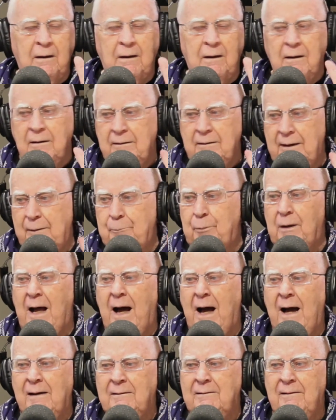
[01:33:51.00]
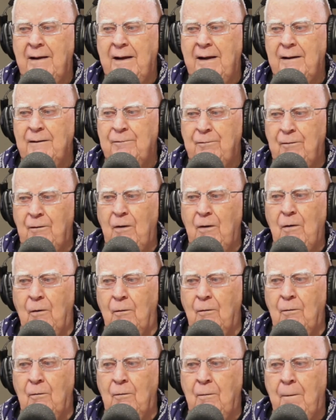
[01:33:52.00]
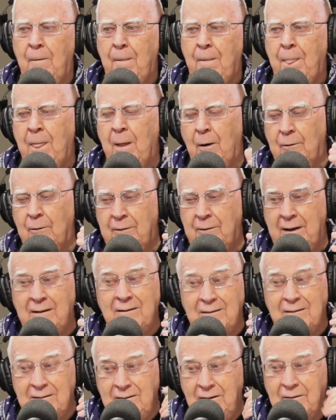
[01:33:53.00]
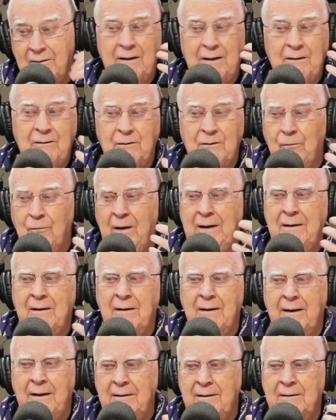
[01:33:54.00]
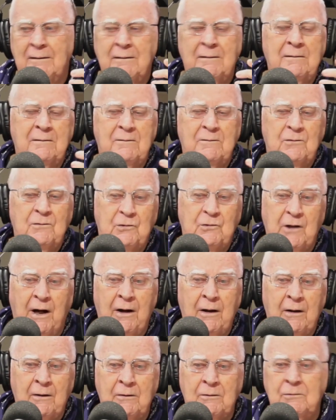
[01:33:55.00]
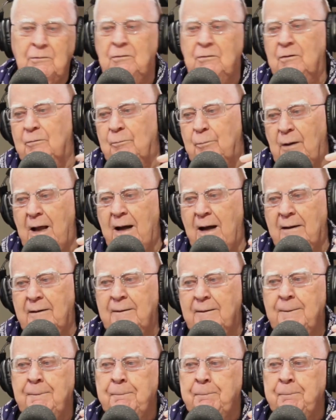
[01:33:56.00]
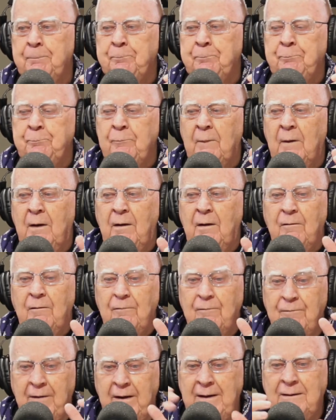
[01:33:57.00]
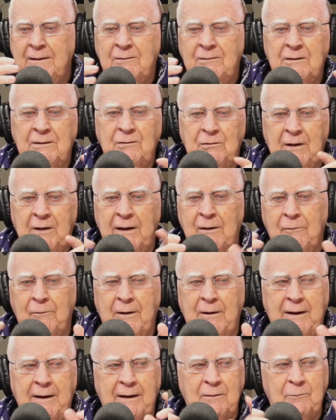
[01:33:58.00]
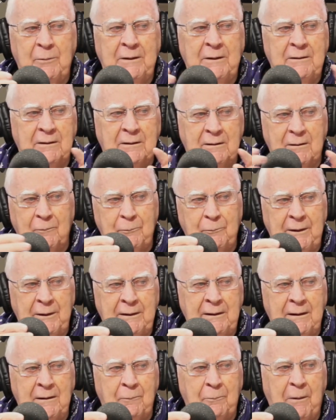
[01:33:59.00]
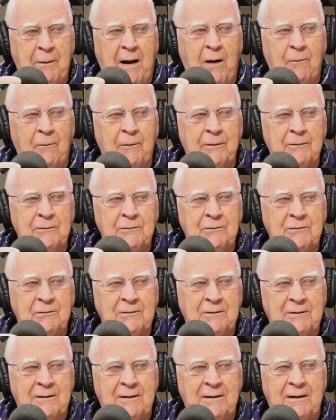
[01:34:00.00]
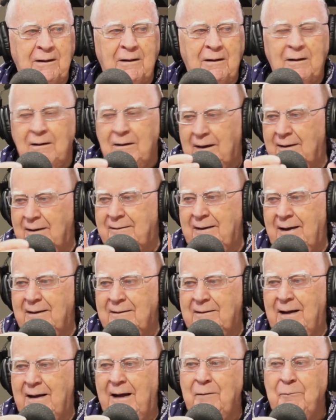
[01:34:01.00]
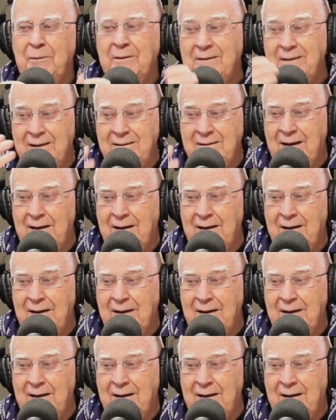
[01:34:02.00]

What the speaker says: they blocked that flow, or they could regulate it, charge or block it. Venice and Genoa had been the competing powers at that time, but then they